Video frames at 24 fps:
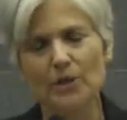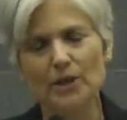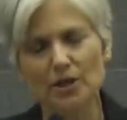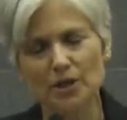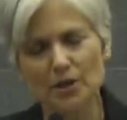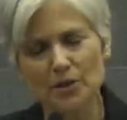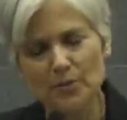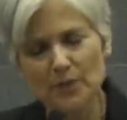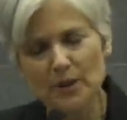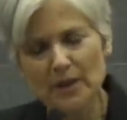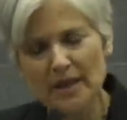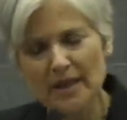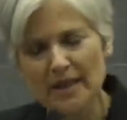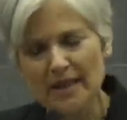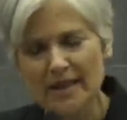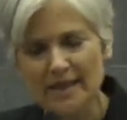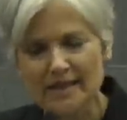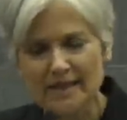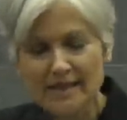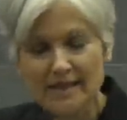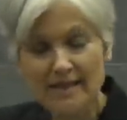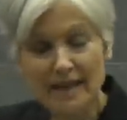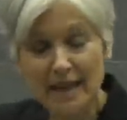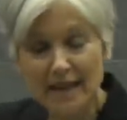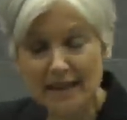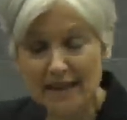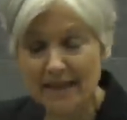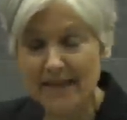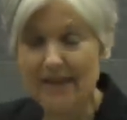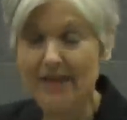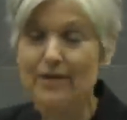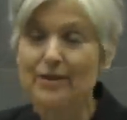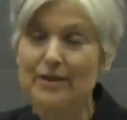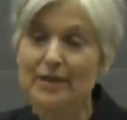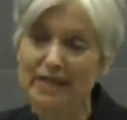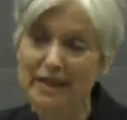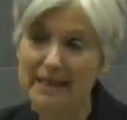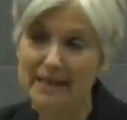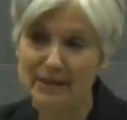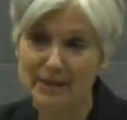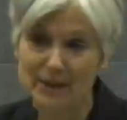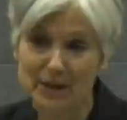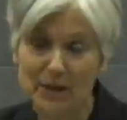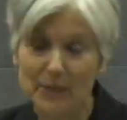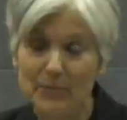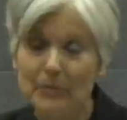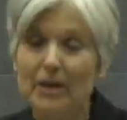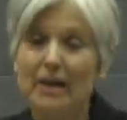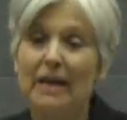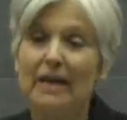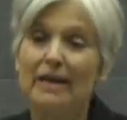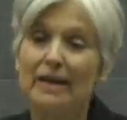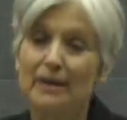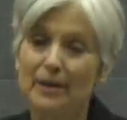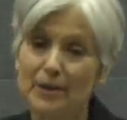which is really a sick care system,